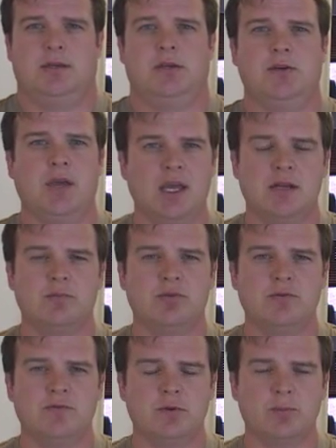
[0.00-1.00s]

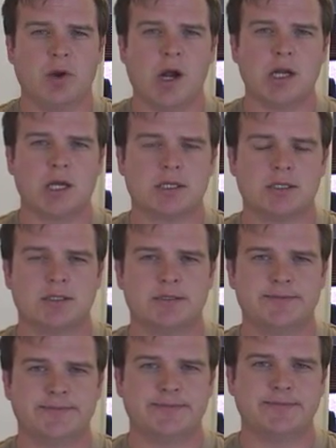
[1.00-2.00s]
improve your product.
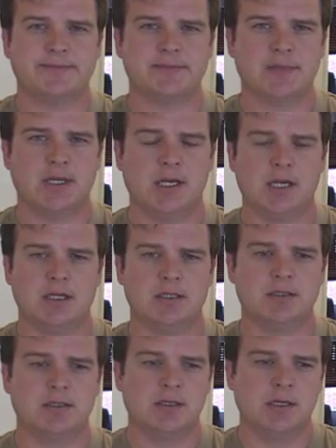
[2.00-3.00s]

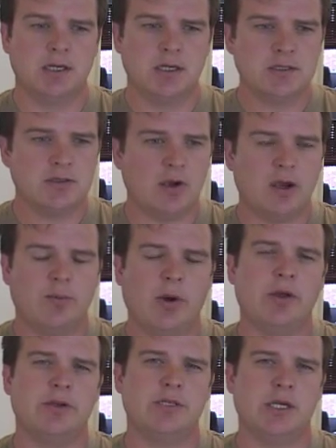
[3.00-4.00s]
And so I
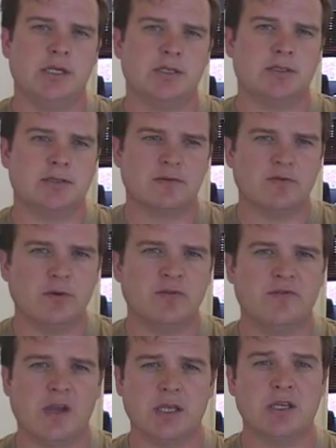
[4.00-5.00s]
apologize for
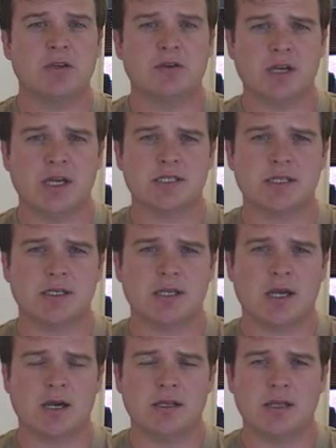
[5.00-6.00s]
failing you guys on
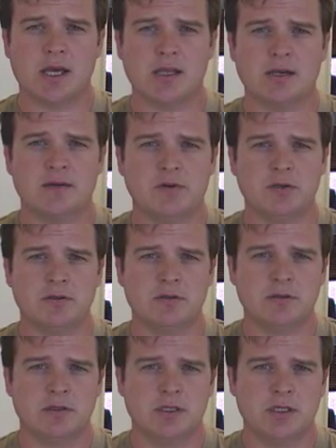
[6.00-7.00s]
that level.
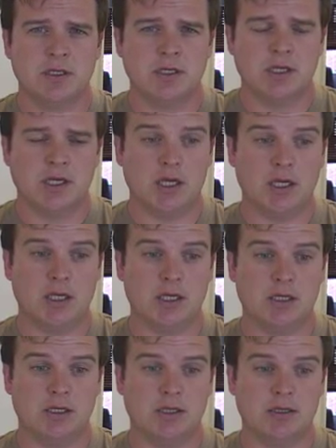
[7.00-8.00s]

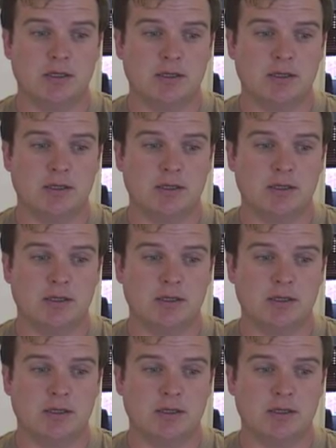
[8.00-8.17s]
And